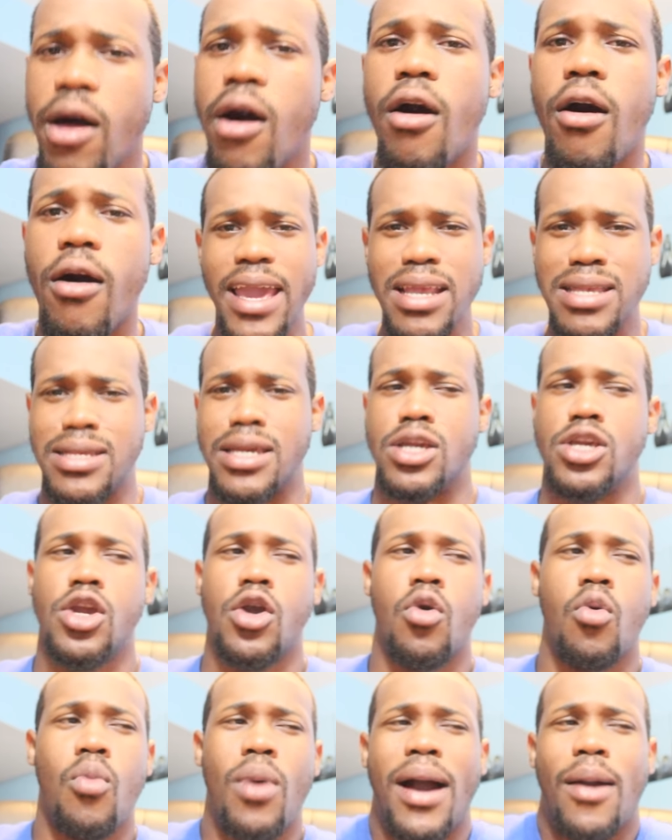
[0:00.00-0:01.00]
Law. He's like,
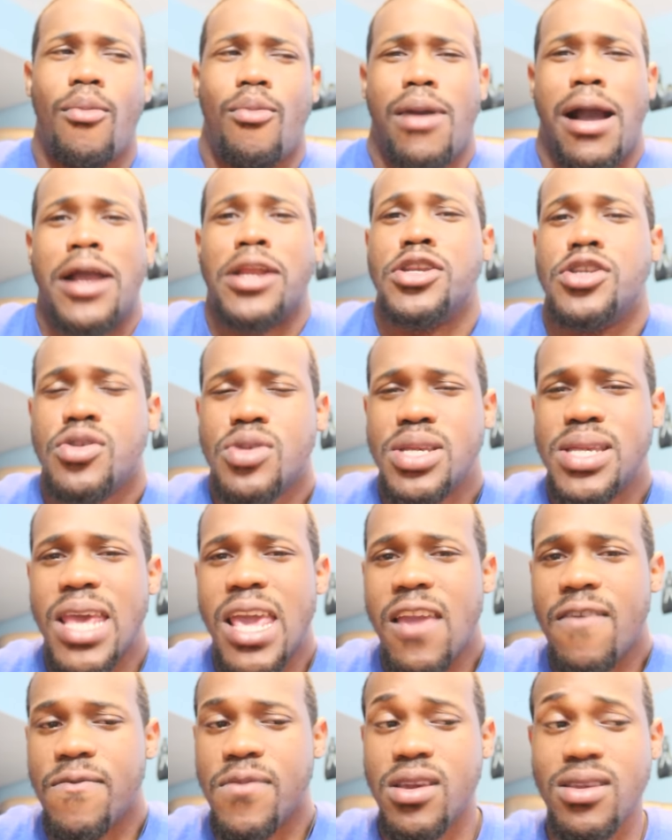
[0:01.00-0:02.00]
yo, why, why did you
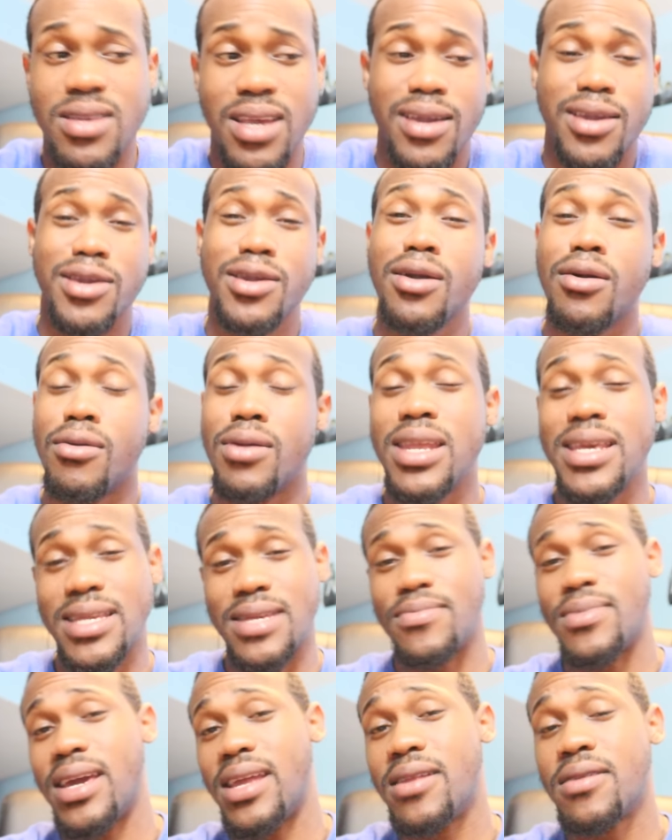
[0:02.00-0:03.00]
save me? He's like, yo,
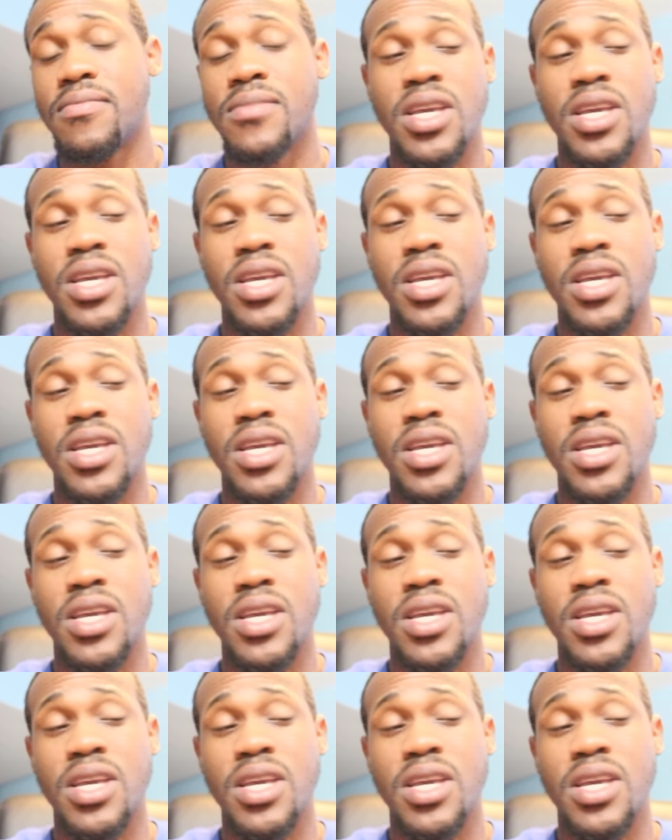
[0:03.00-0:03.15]
listen, man.